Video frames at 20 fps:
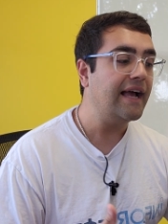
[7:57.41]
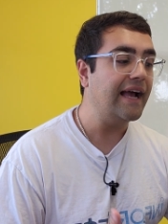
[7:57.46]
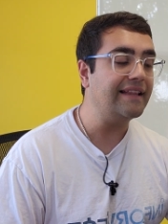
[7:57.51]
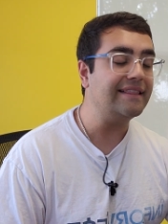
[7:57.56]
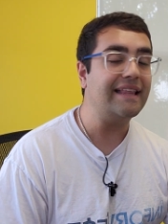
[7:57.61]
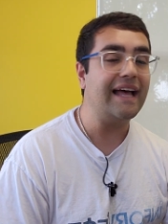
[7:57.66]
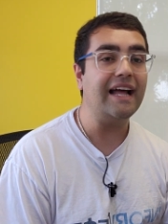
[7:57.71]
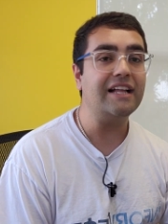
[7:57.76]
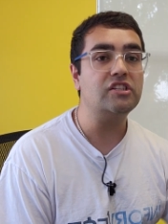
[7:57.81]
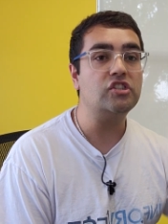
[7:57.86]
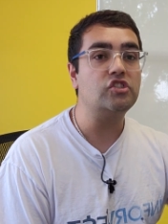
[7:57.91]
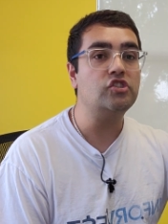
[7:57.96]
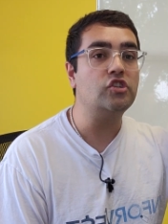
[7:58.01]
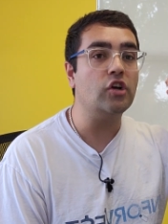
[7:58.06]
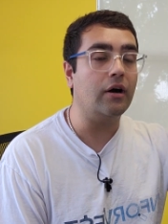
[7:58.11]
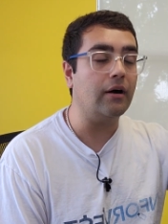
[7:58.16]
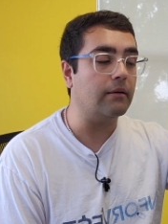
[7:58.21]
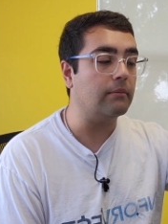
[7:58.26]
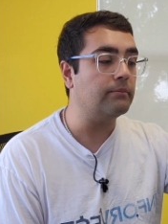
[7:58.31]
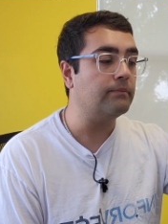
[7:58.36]
And that
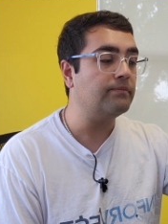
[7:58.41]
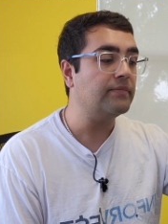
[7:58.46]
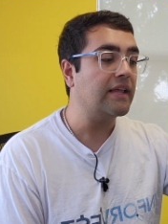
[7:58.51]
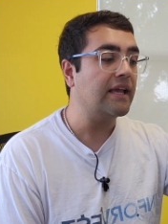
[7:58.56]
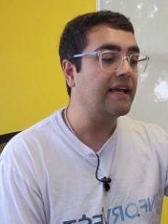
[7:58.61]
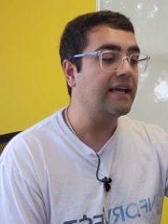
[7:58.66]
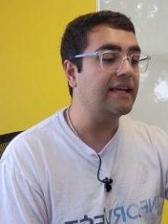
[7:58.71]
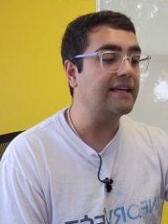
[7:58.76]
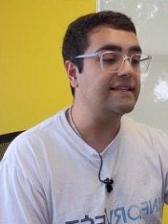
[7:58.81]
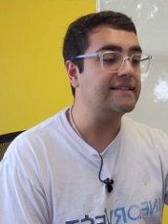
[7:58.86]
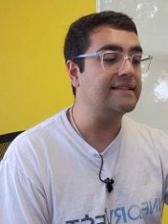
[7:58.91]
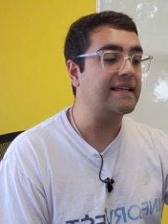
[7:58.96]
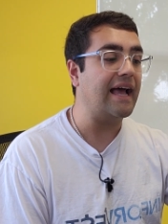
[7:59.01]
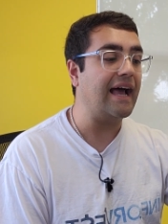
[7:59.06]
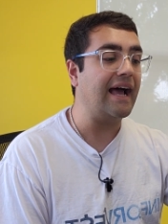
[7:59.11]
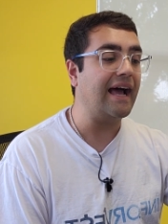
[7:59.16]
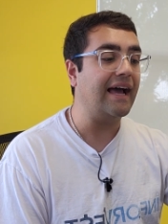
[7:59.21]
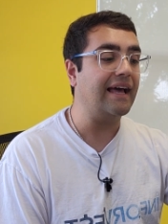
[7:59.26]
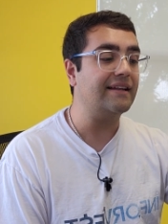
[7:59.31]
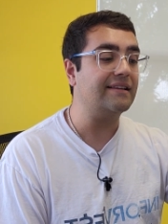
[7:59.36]
jump is
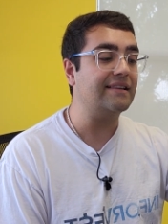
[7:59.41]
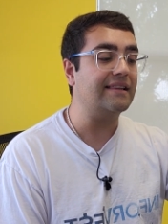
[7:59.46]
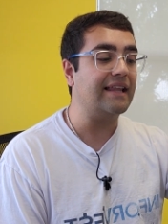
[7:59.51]
at